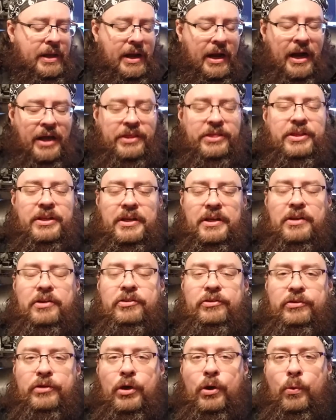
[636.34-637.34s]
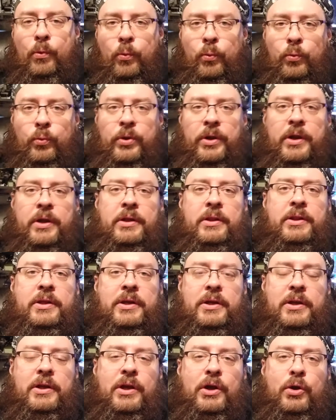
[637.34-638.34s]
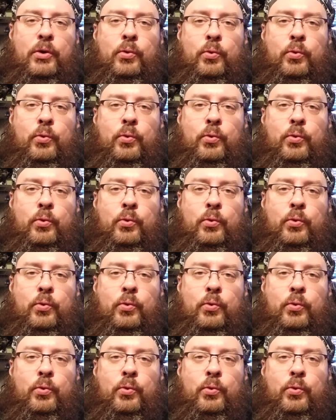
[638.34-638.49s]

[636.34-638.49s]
I think it is really,